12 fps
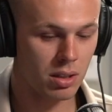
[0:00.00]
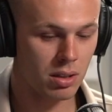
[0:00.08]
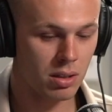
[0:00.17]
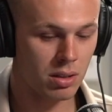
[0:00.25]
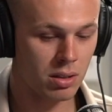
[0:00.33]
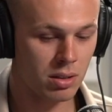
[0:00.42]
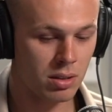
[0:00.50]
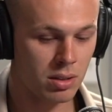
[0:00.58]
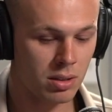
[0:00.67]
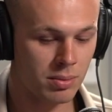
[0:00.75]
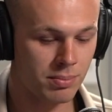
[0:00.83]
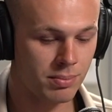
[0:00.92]

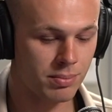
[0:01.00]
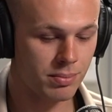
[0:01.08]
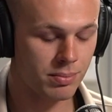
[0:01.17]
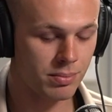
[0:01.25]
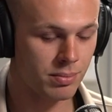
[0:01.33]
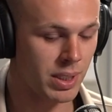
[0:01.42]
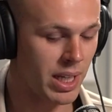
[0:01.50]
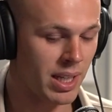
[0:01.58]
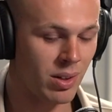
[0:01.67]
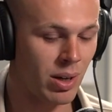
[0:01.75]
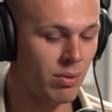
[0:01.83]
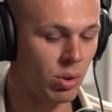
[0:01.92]
Um, yeah,
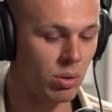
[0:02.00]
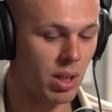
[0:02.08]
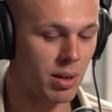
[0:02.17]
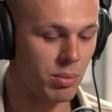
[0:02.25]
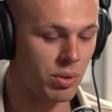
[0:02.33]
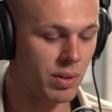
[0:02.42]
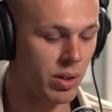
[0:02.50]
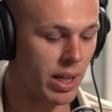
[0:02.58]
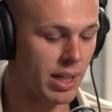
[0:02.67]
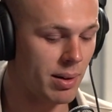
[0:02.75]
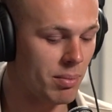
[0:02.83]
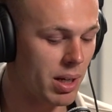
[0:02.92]
they don't have a whole lot of movie.
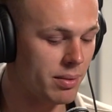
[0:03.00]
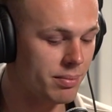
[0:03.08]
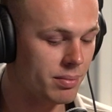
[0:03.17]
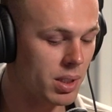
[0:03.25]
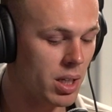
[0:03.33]
Okay, never mind.